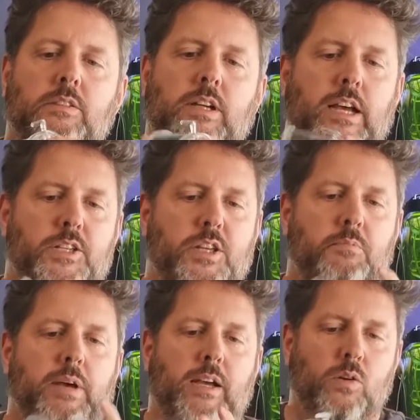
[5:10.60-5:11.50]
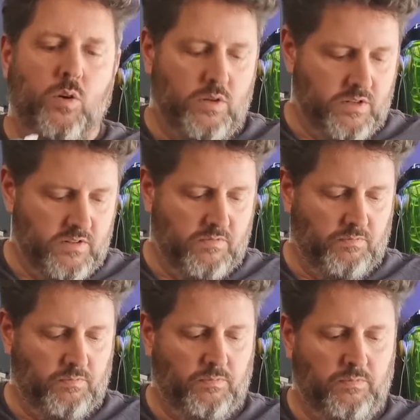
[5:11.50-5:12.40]
casing back on,
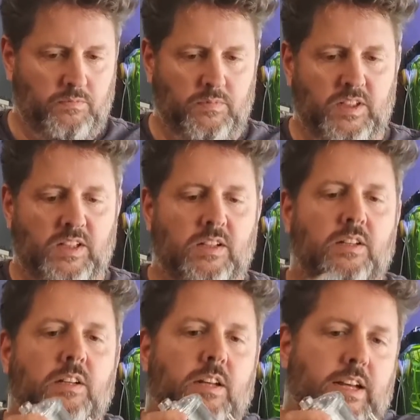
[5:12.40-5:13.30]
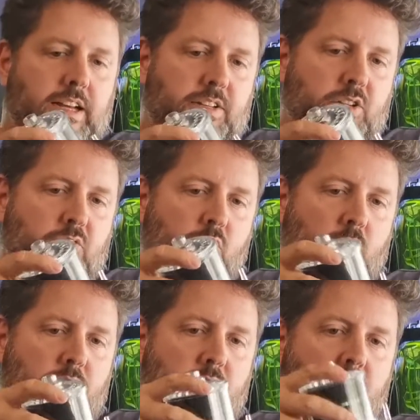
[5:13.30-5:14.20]
and you've
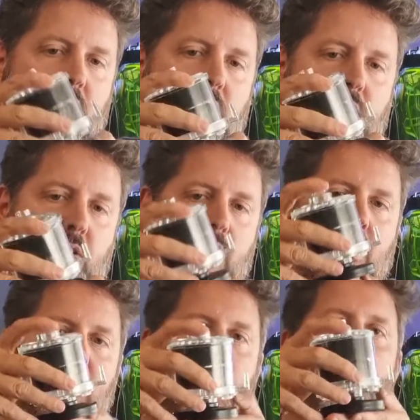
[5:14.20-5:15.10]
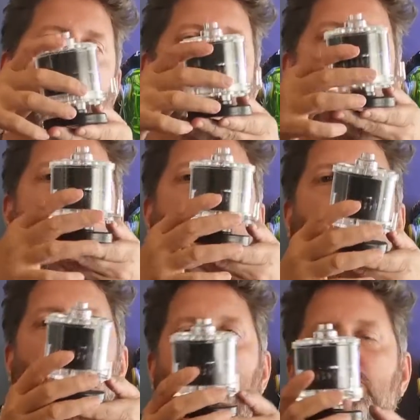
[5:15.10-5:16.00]
got the weight at the
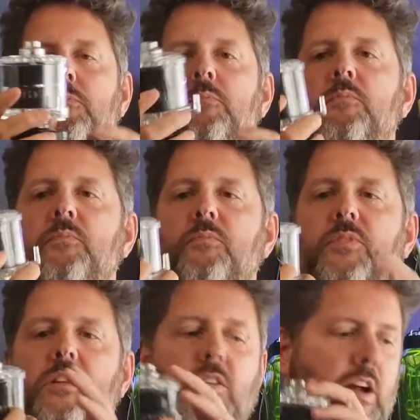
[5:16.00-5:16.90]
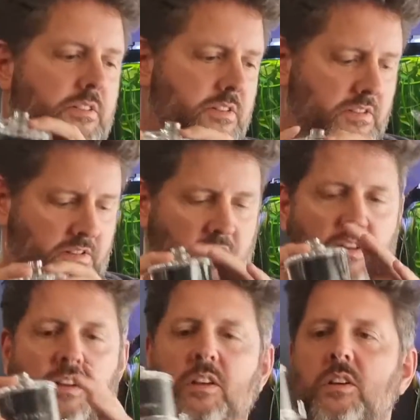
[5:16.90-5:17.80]
bottom. Right,
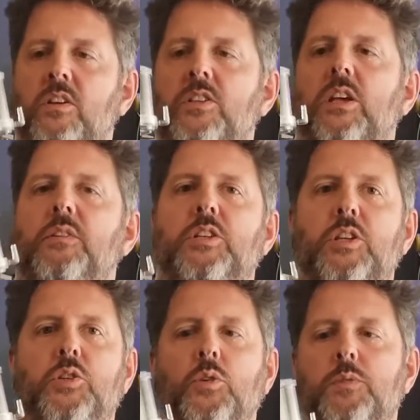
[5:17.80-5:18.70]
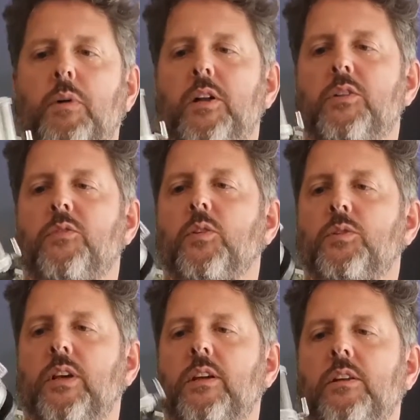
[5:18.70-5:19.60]
so this is your sponge
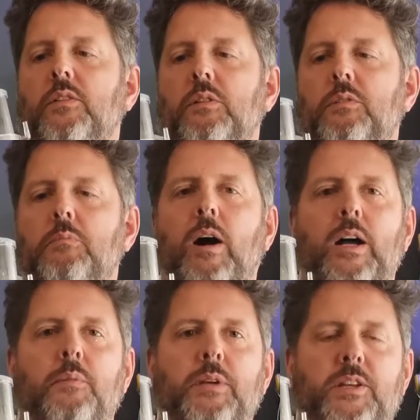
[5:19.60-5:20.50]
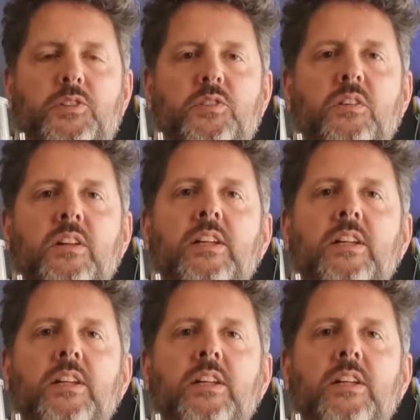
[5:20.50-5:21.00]
filter with the bio beads.